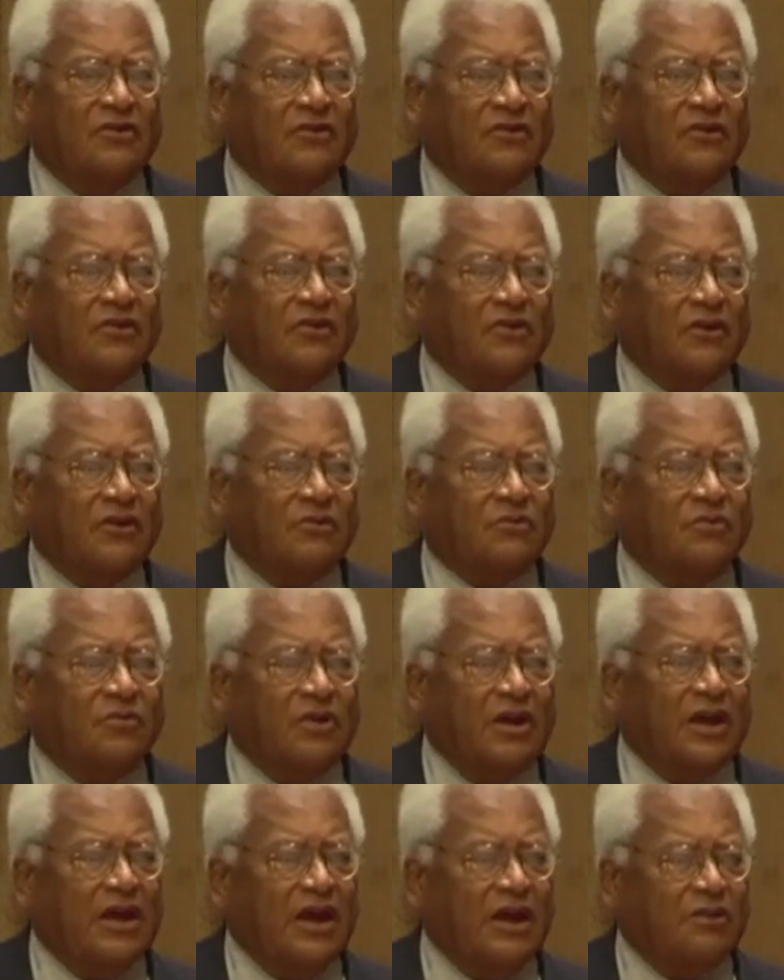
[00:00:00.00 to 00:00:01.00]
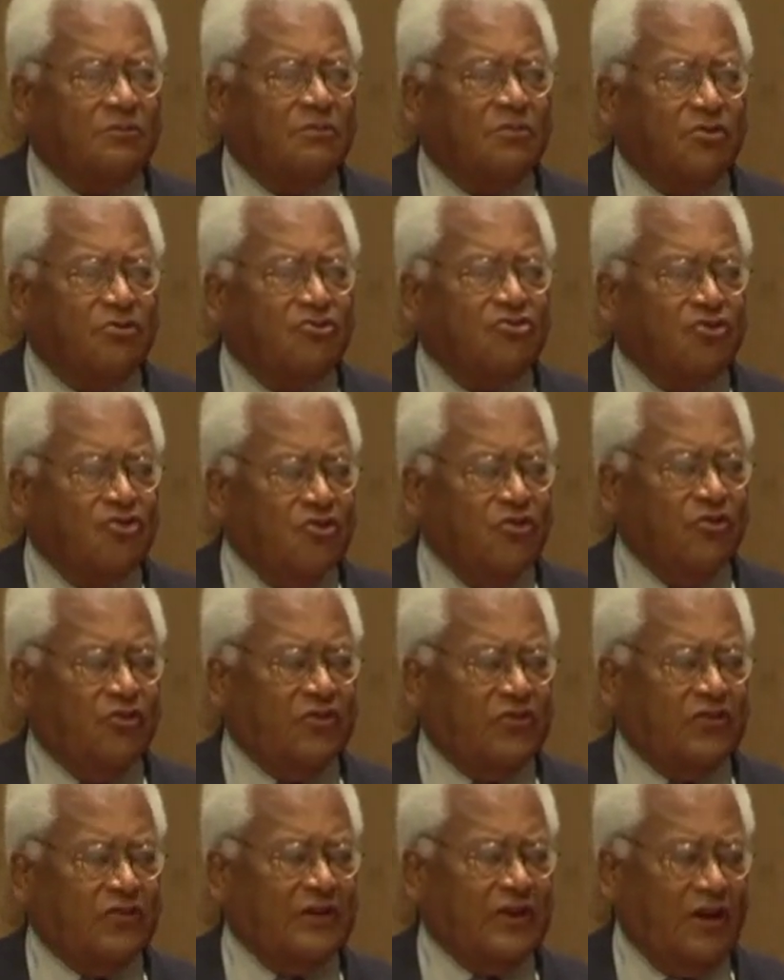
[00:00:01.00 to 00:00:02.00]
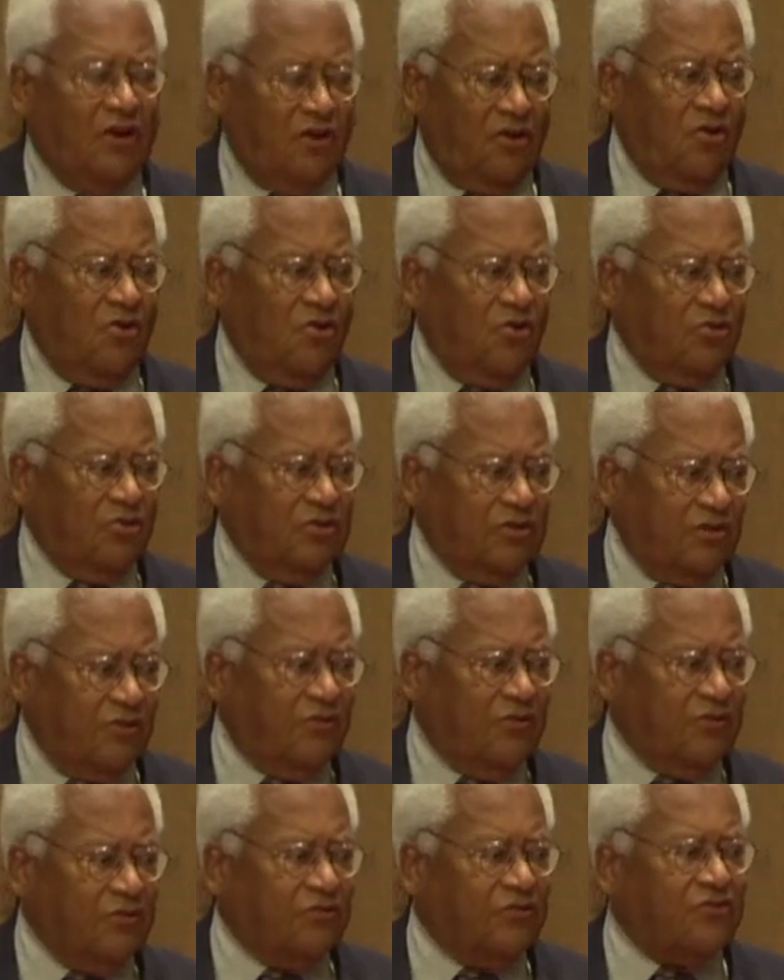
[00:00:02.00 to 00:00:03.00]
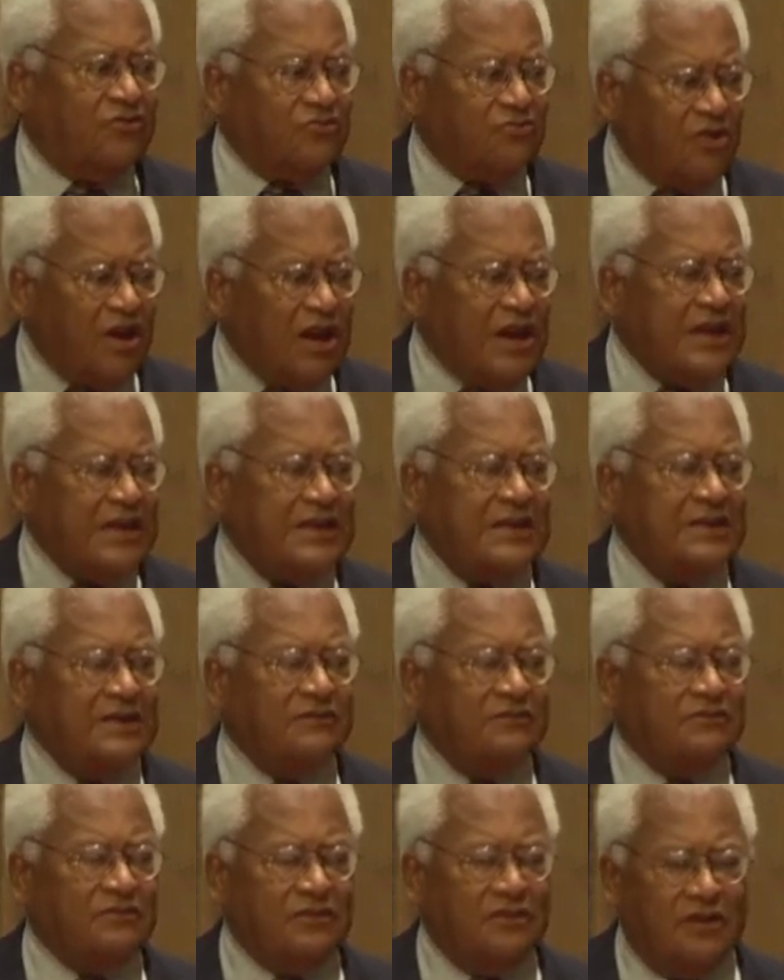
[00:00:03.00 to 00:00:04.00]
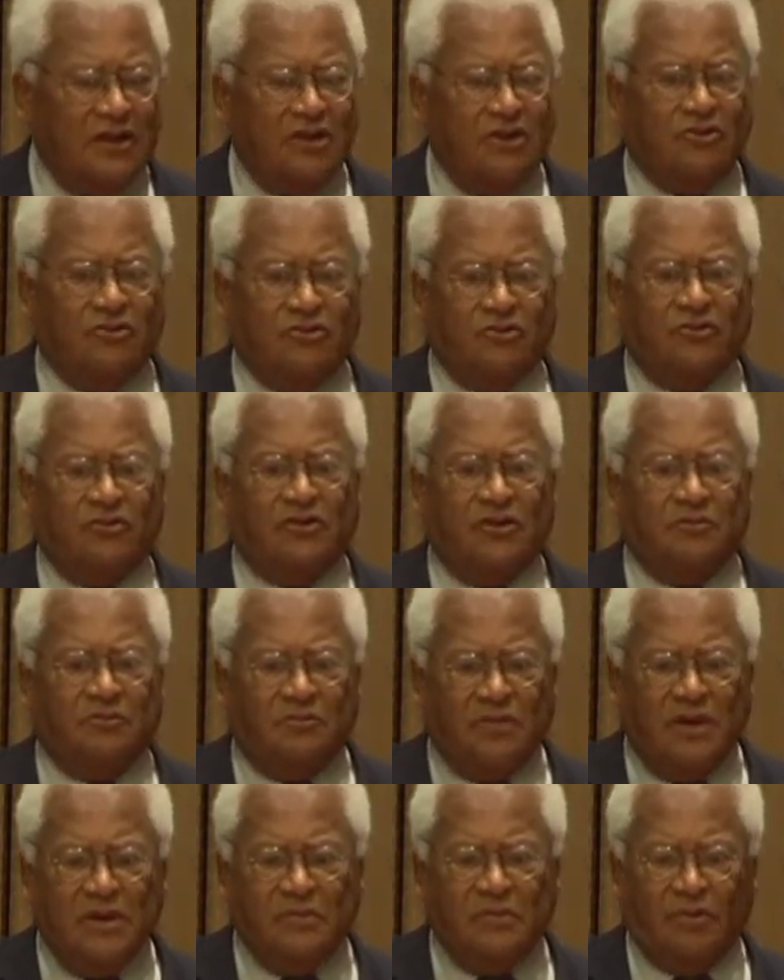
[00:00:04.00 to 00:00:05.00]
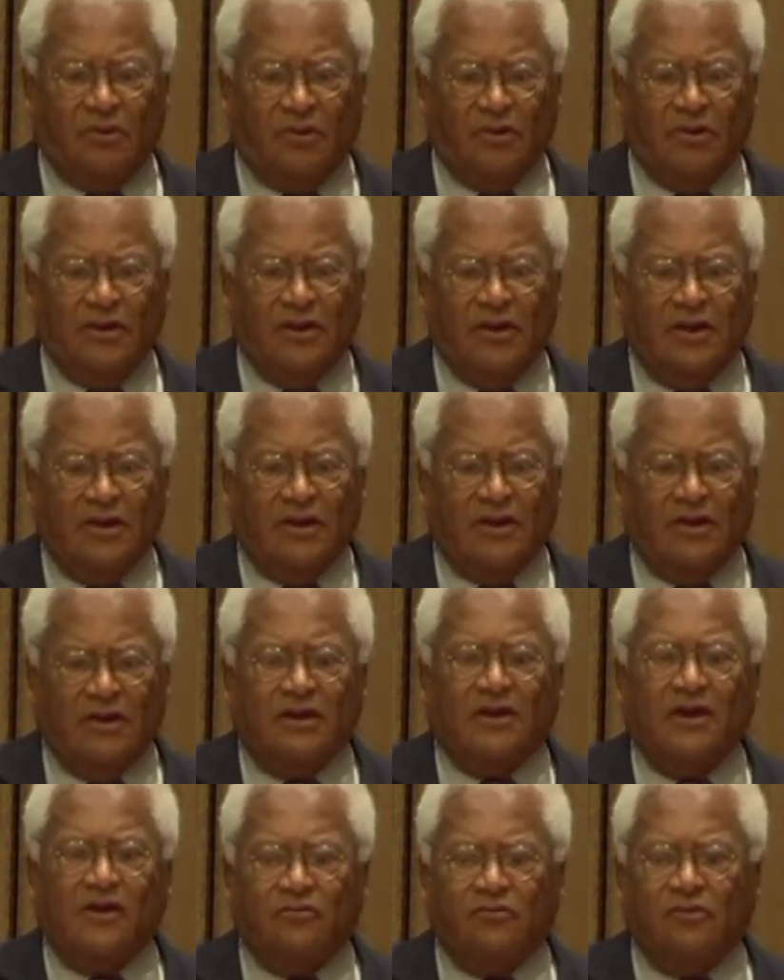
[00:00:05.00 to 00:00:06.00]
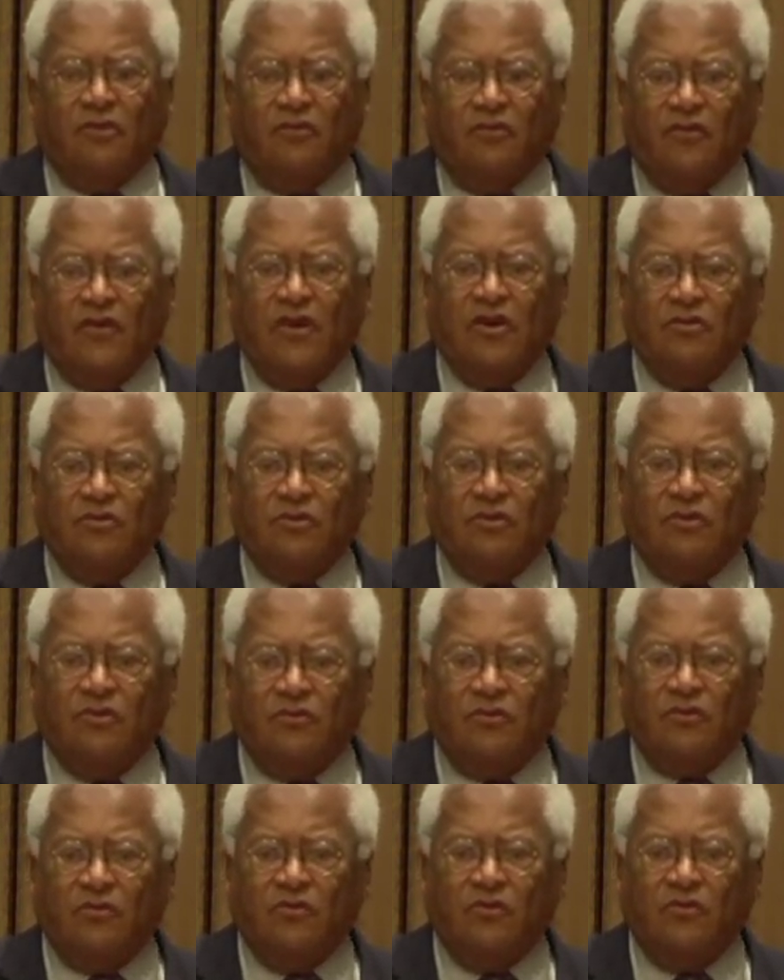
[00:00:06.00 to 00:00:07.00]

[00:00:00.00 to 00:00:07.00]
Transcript: so that we can produce a whole different strain of leaders and people in every field